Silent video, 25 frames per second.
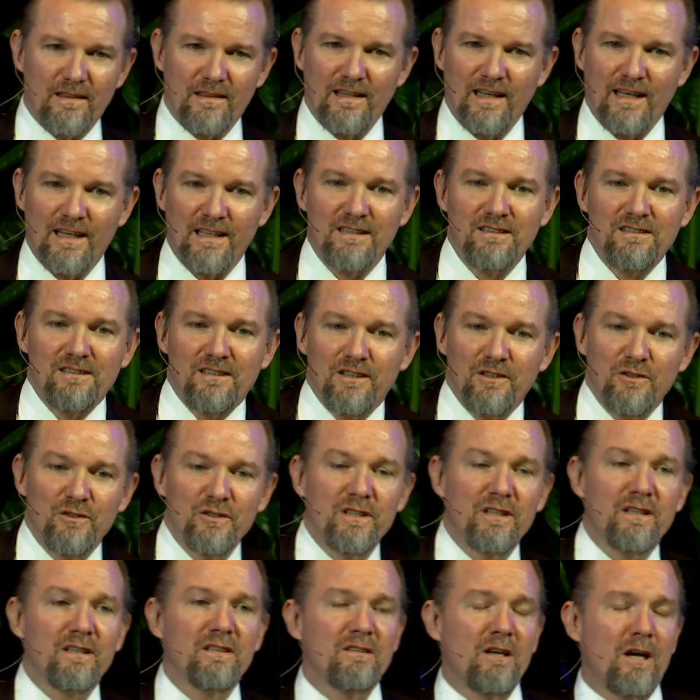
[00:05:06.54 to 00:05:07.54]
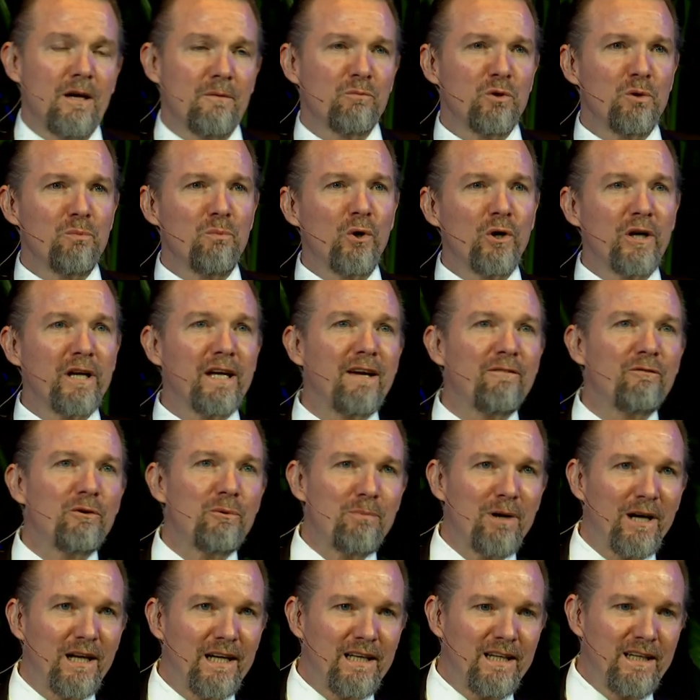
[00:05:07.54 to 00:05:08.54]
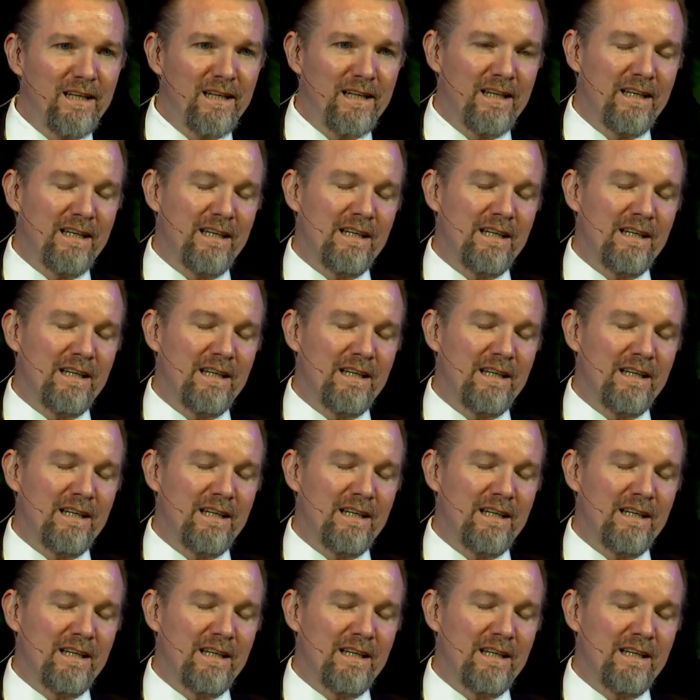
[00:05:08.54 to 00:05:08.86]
Thanks, Hilda. Um, good morning, everybody.